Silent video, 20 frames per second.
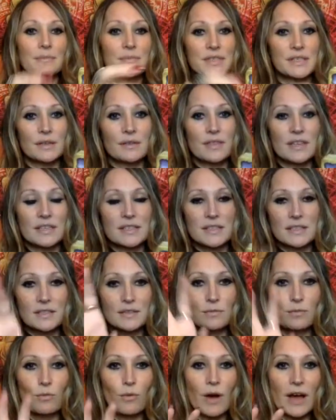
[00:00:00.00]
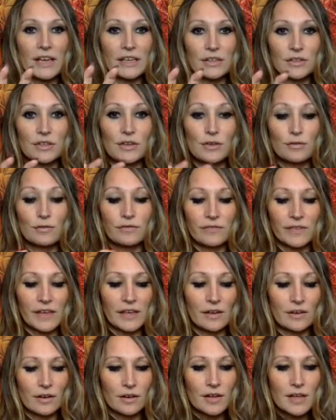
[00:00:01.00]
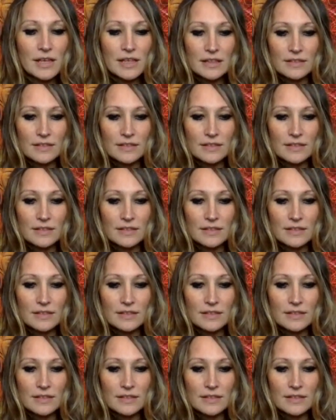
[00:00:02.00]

So this is what you feel.